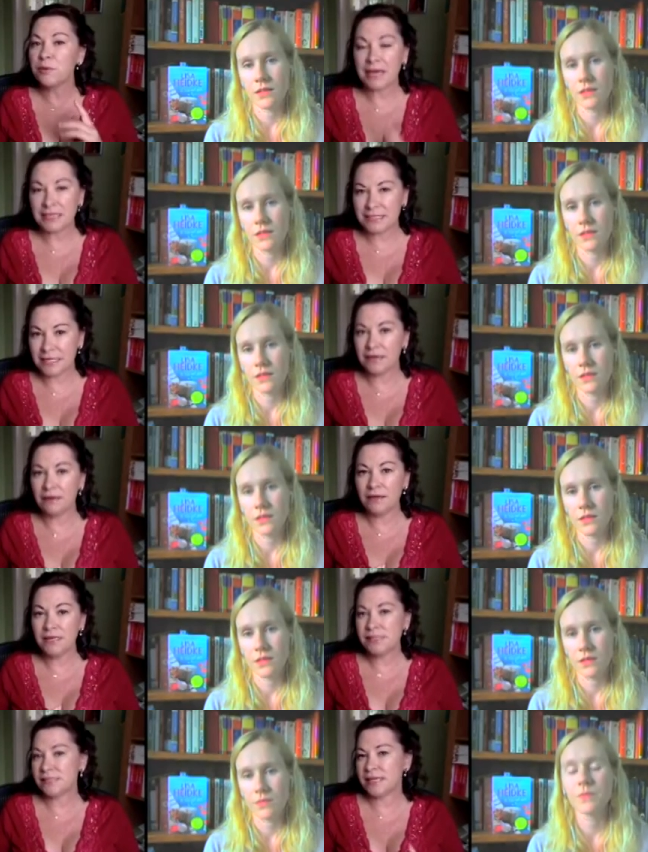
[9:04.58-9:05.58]
Speaker 1: about
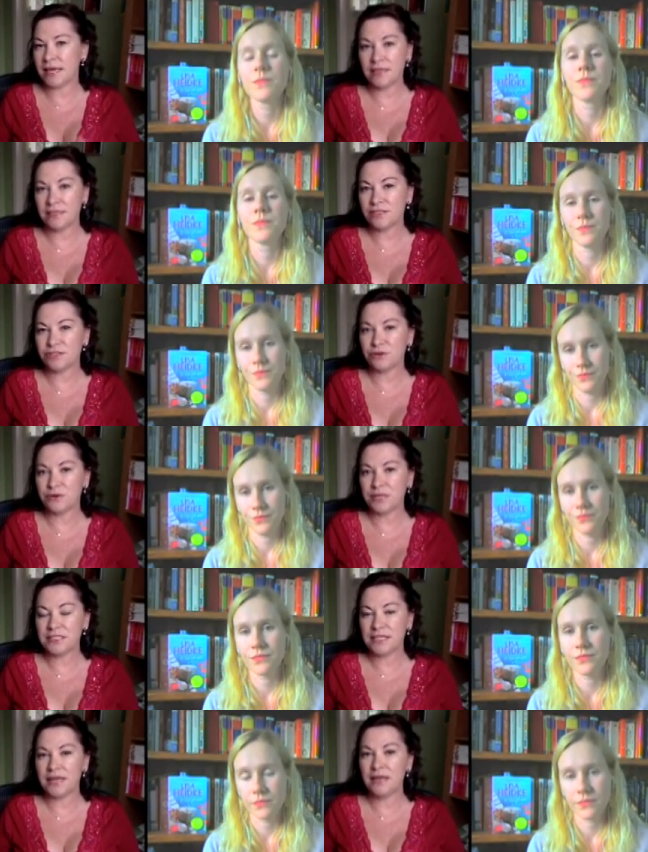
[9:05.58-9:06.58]
deadlines getting the story
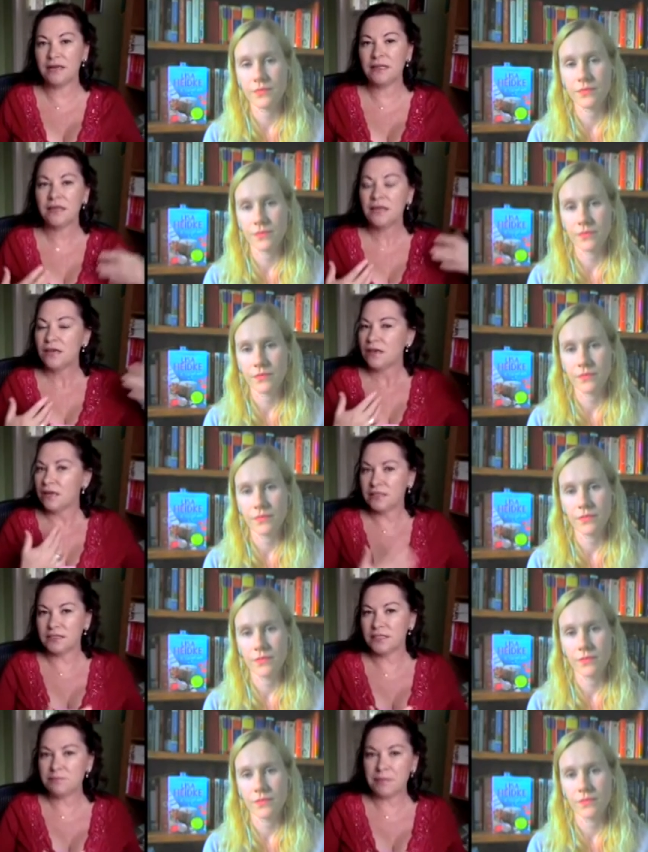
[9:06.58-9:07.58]
down and it
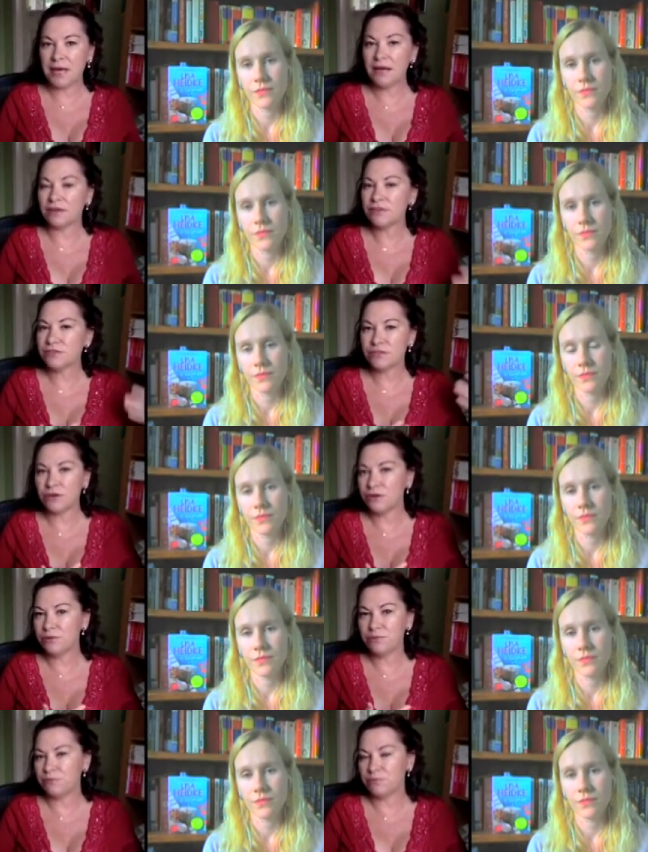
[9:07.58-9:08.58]
didn't matter
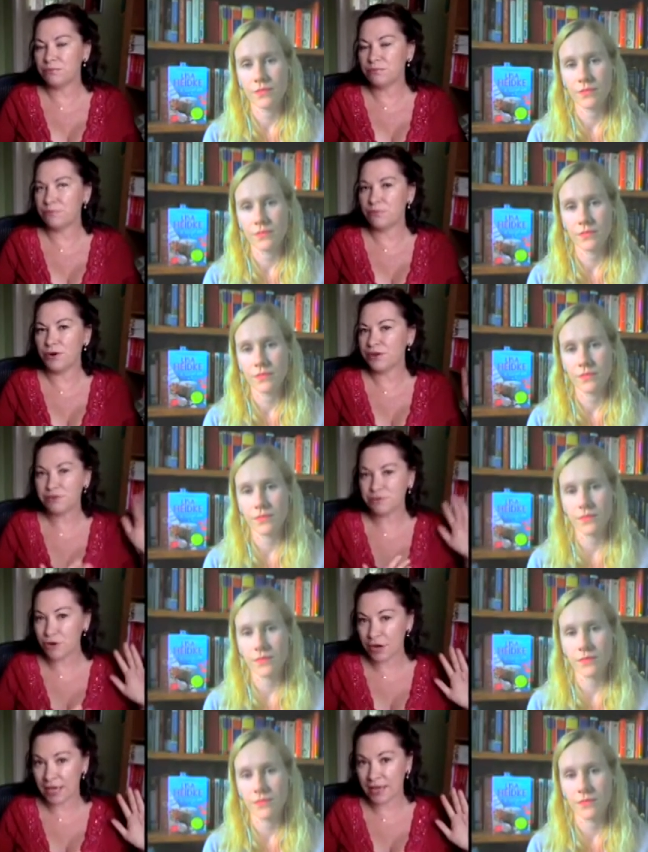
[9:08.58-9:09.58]
so what if you've got a